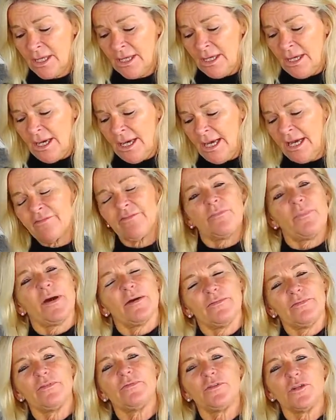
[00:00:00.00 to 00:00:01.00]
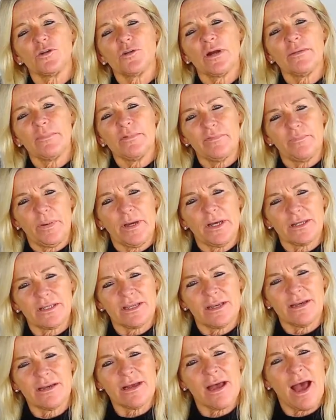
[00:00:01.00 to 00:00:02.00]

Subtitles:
I have about 50 grams of butter